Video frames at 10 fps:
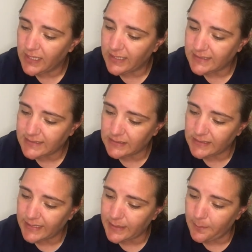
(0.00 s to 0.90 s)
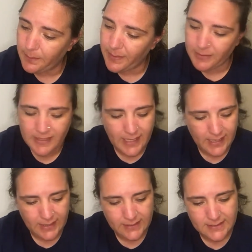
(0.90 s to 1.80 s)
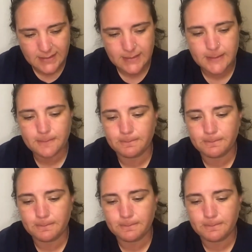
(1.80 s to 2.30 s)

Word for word: and Select Babyganics